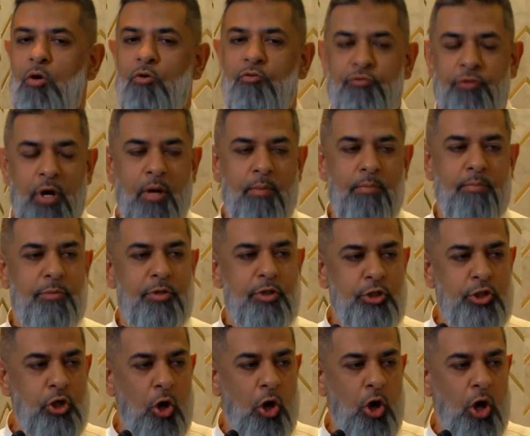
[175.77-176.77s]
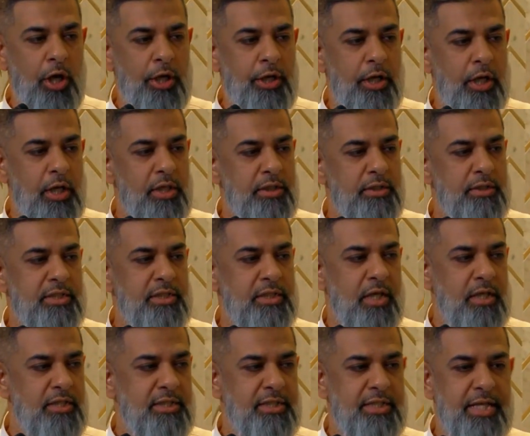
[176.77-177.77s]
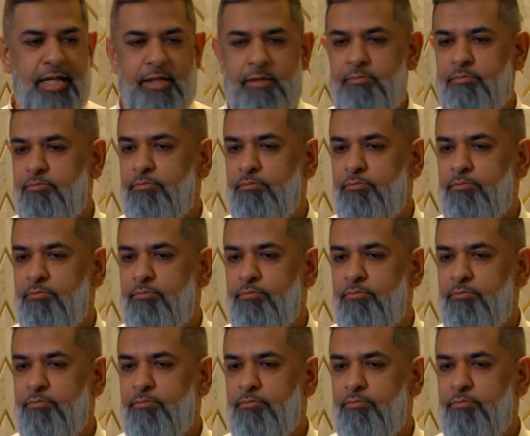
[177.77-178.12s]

from dawn to sunset.